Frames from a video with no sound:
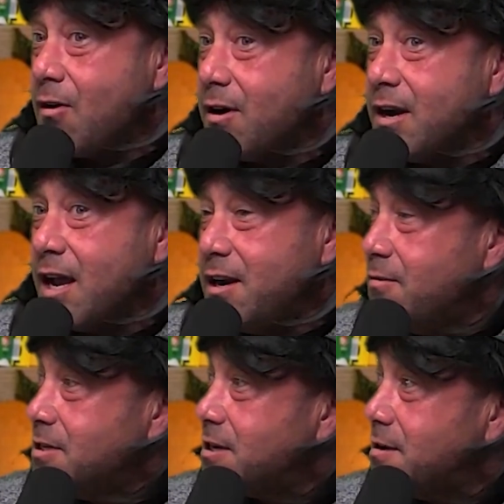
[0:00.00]
And I
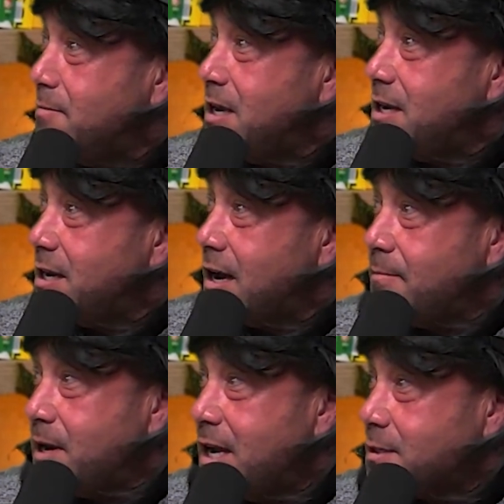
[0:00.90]
know as a comedian,
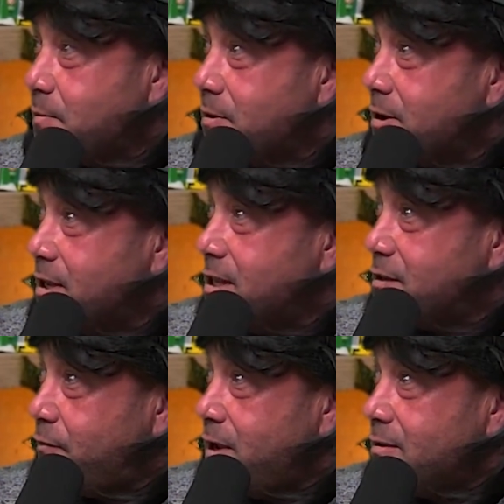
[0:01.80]
I'm an expert in this
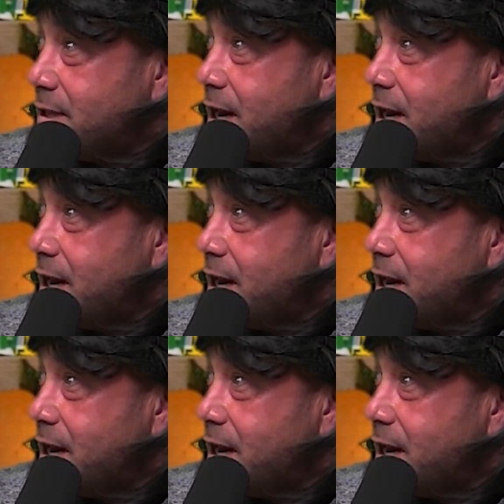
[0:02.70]
field.